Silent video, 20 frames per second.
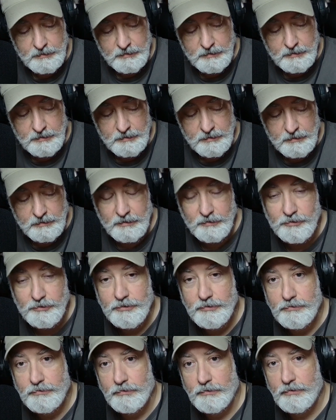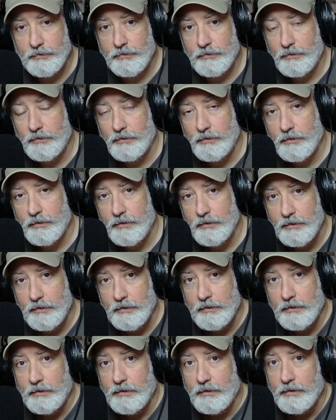a Shure
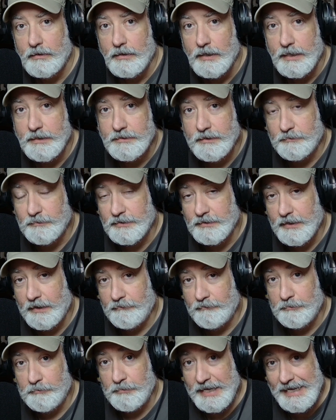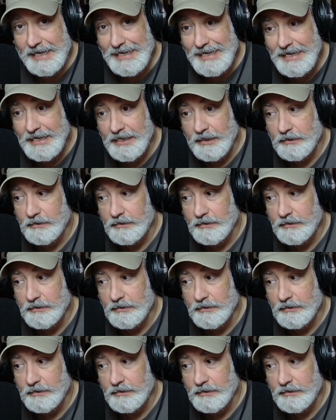SM7B,